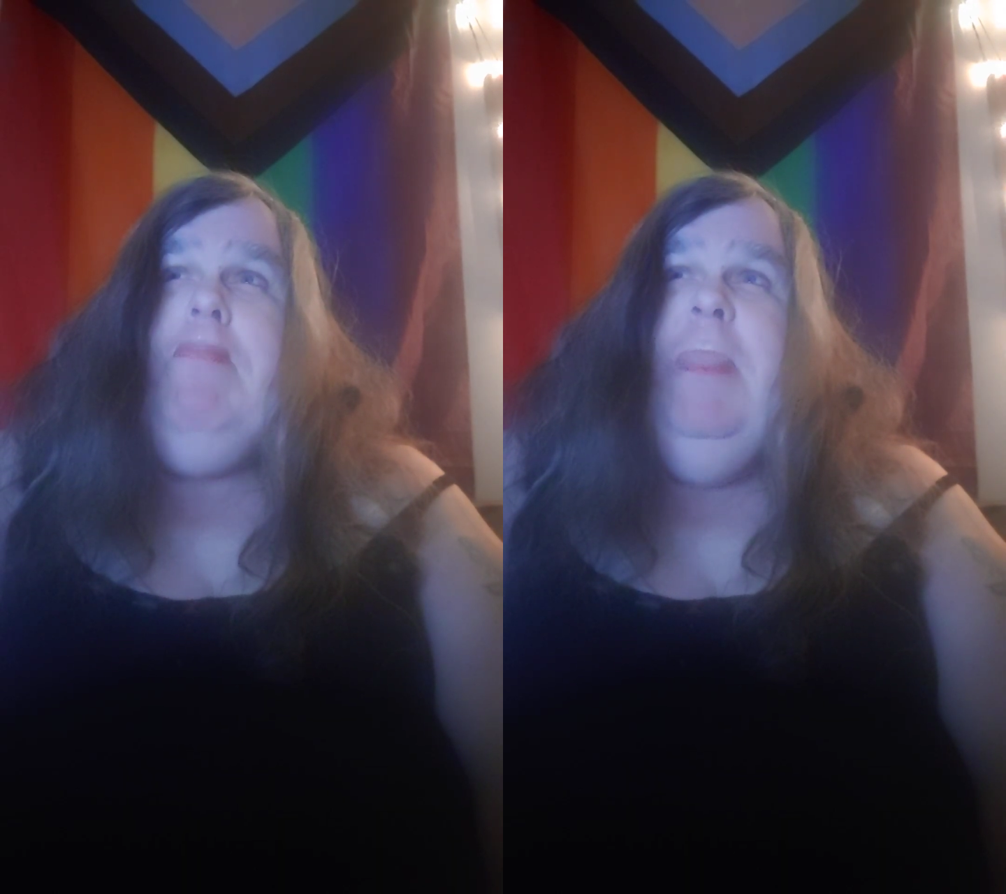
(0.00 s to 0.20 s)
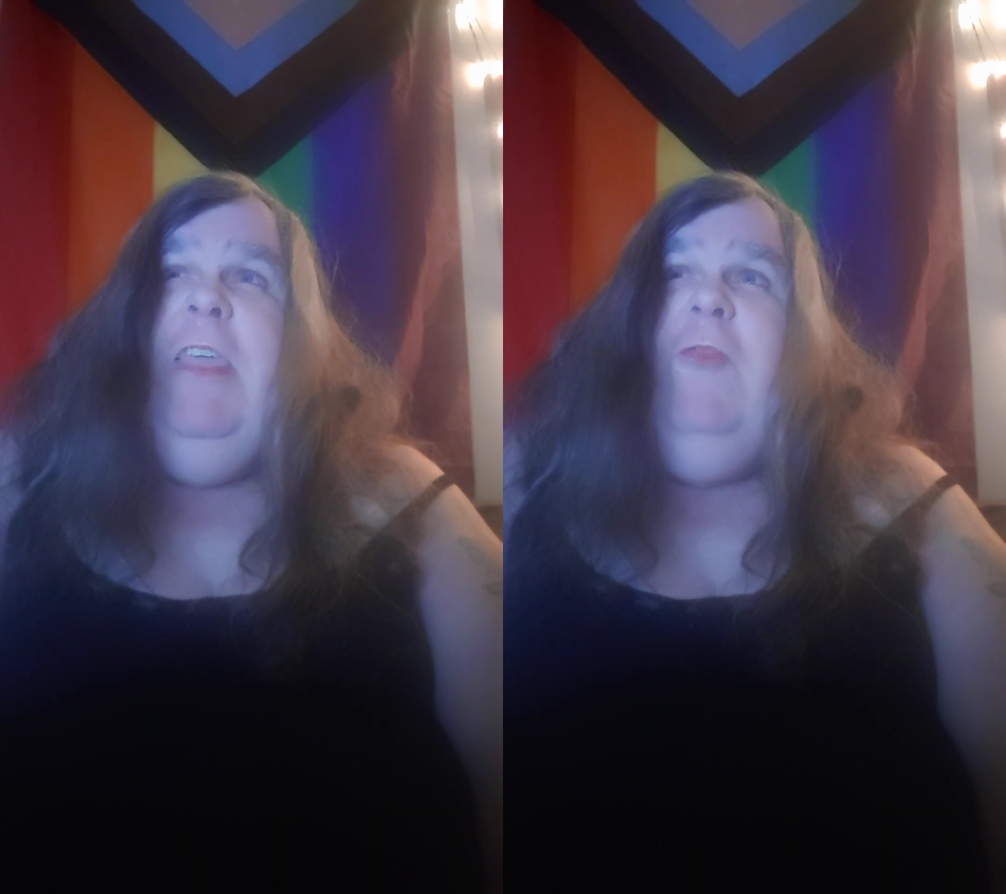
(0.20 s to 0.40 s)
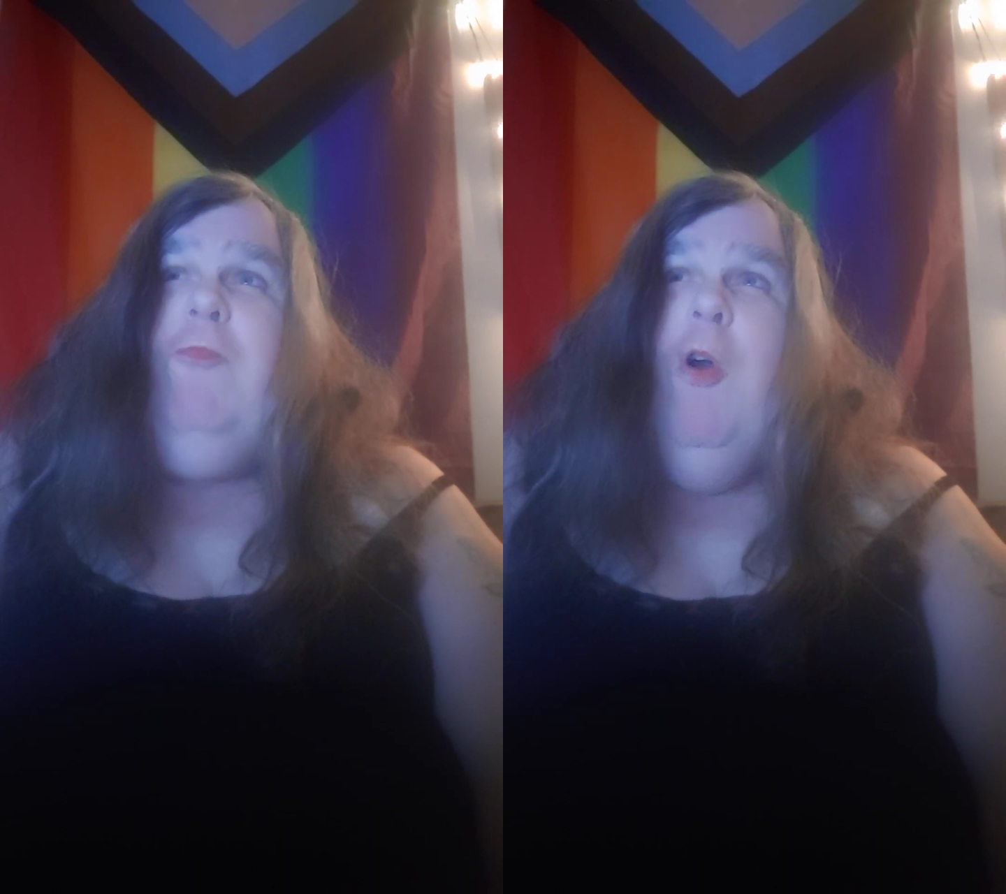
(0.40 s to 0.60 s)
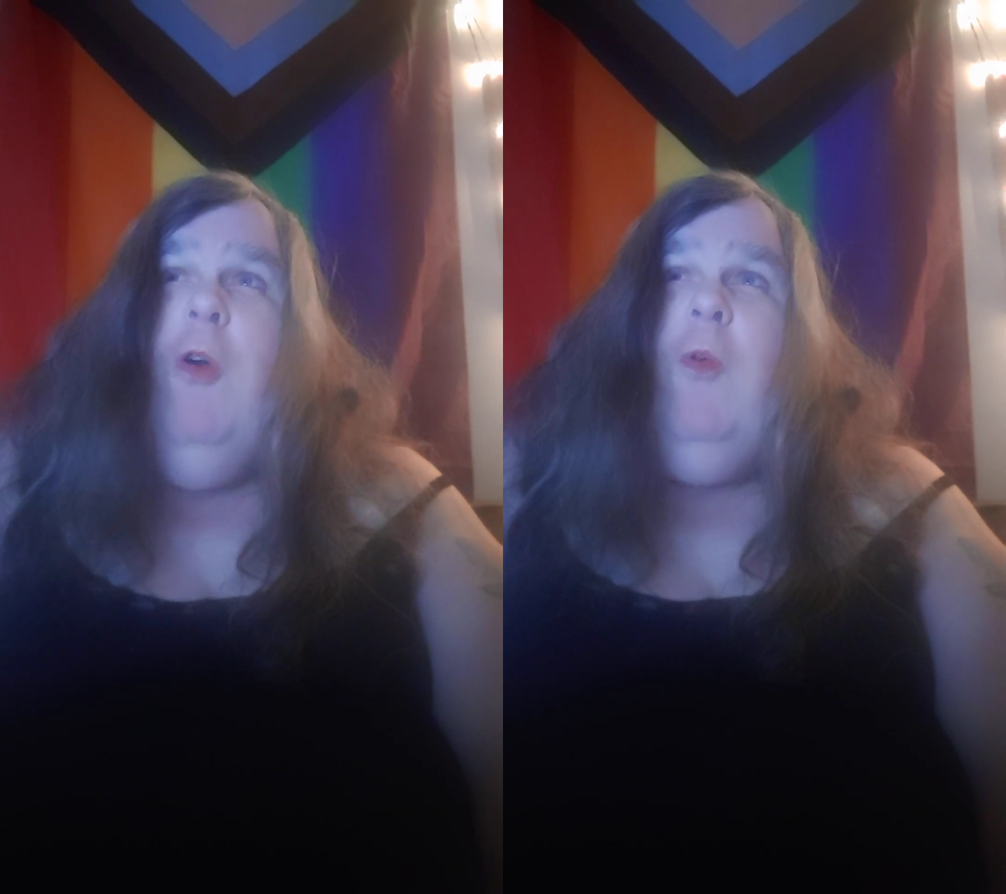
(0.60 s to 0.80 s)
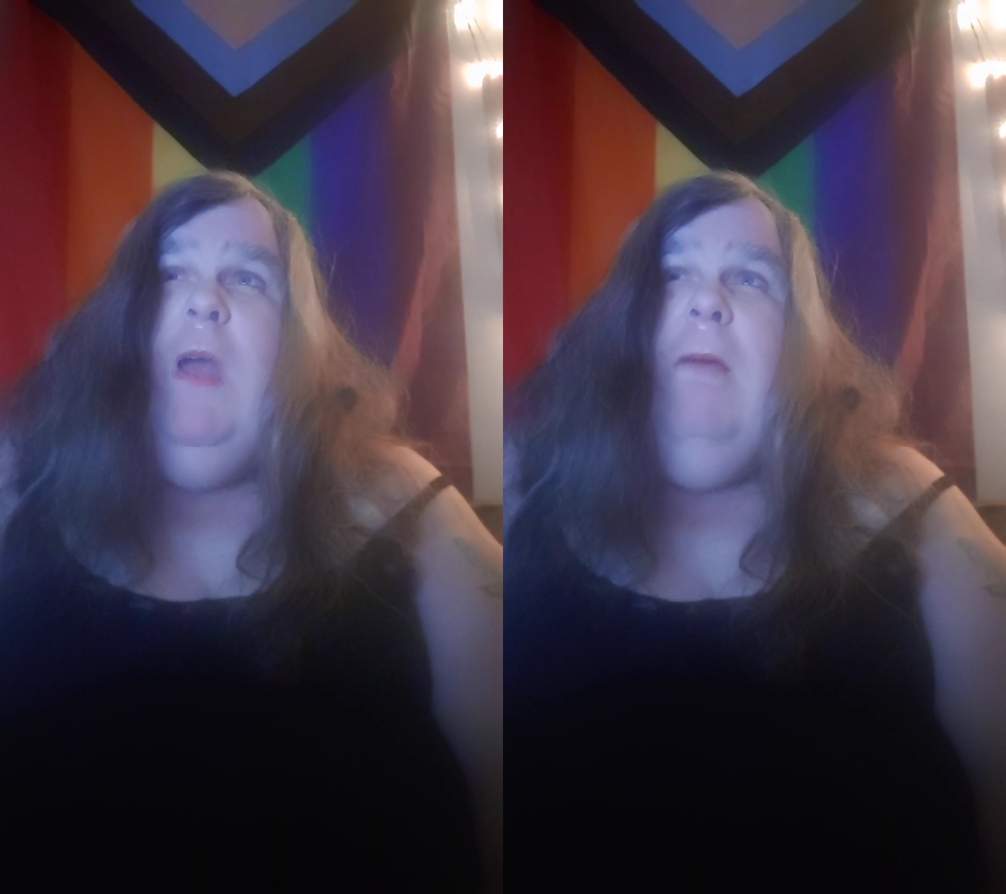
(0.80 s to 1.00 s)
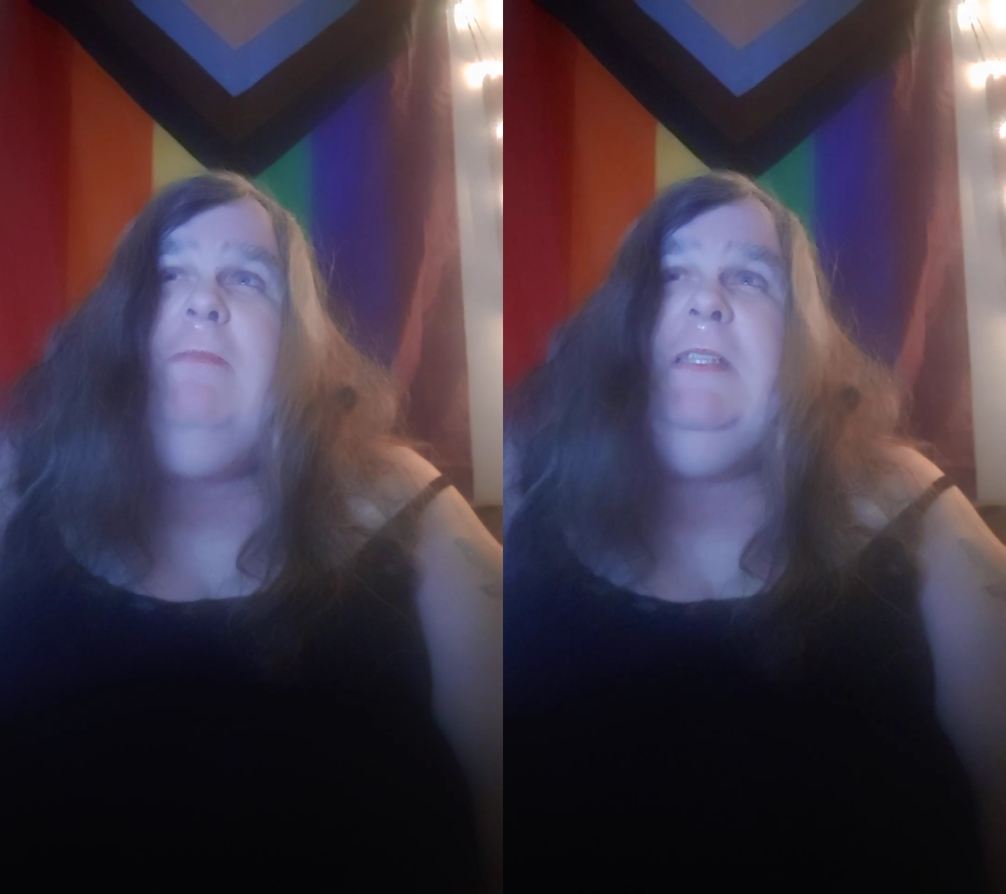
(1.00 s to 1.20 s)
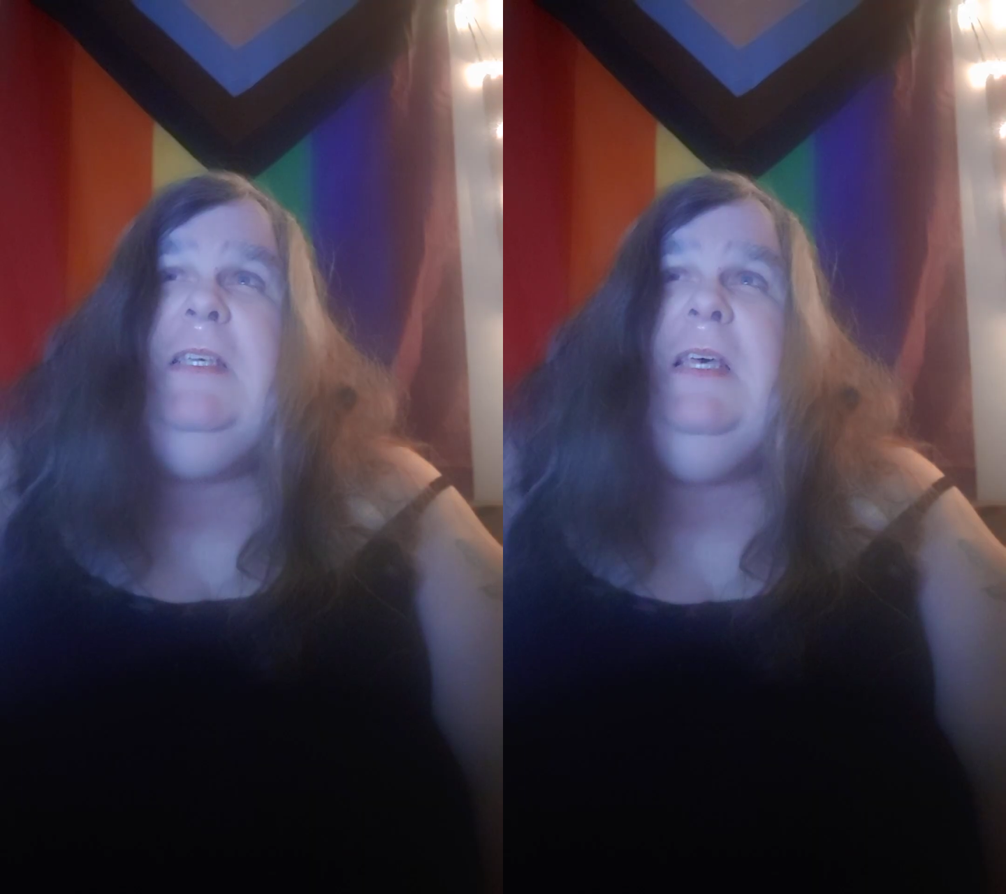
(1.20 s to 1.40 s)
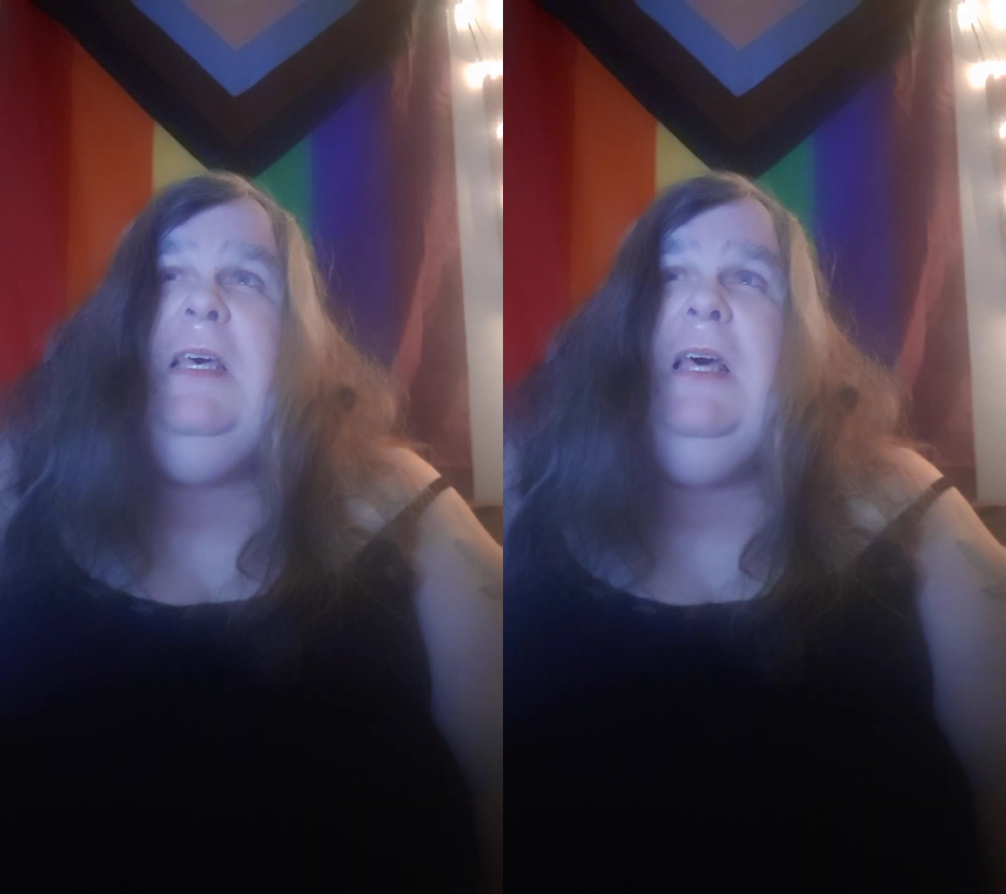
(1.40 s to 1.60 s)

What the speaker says: these programs